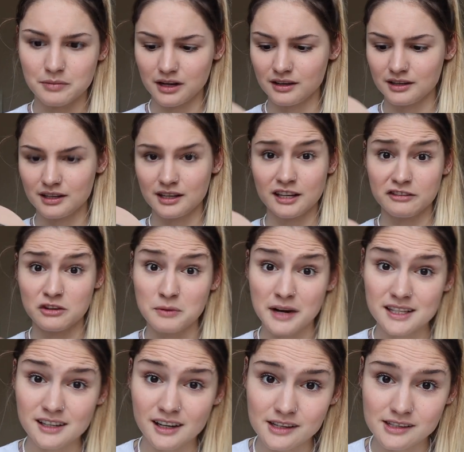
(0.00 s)
but if you
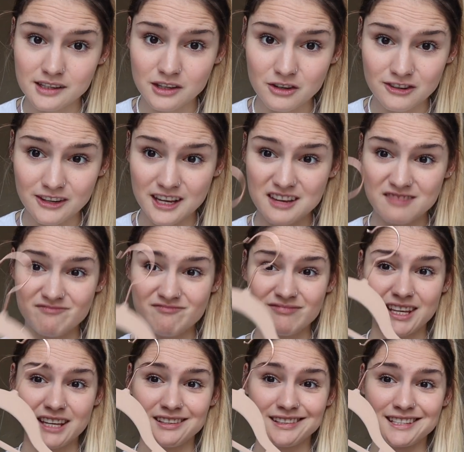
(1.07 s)
wear ties at uni,
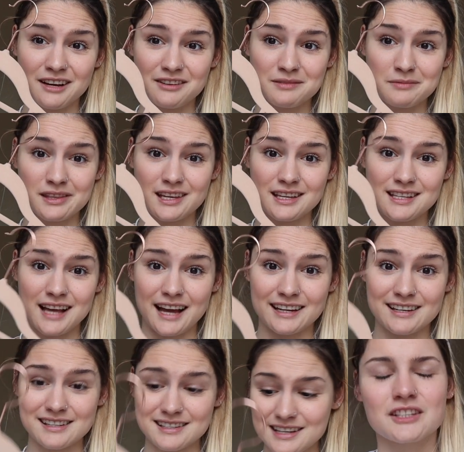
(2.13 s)
get yourself some of these
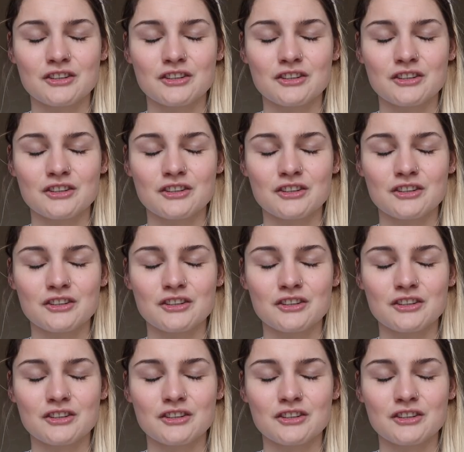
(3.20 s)
hangers.